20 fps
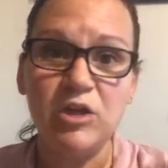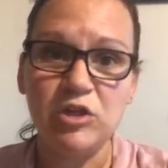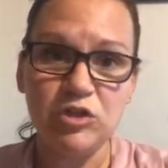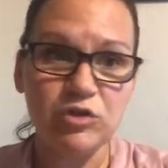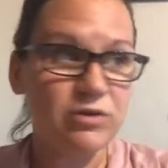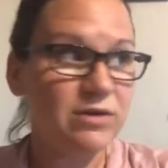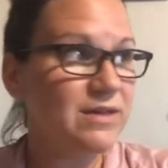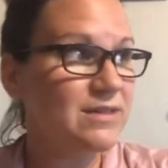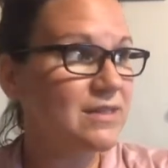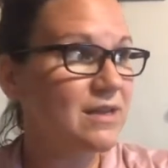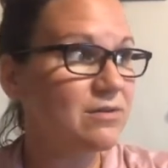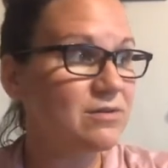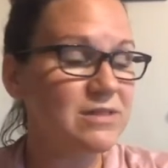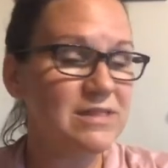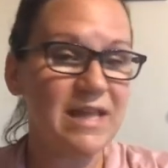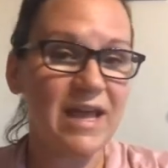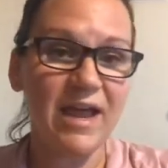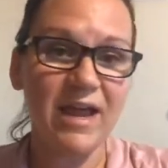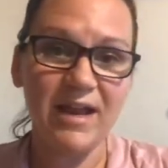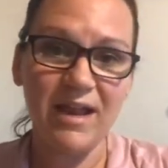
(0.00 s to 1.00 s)
trees
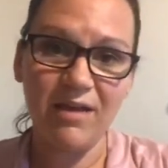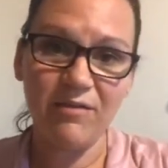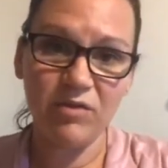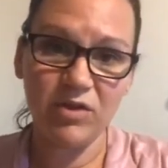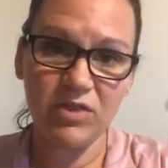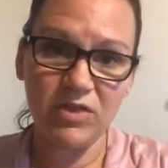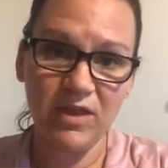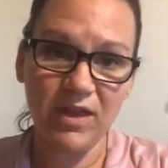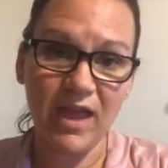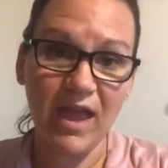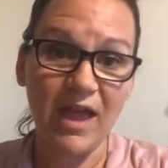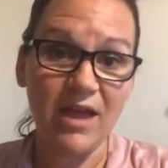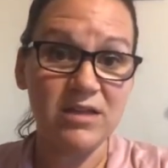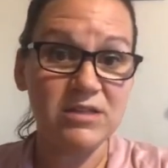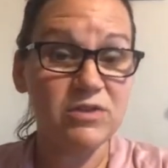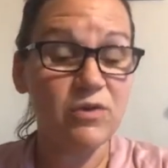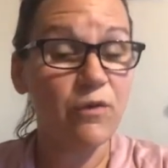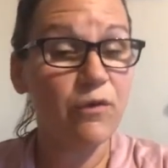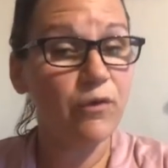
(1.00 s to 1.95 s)
outside, everything has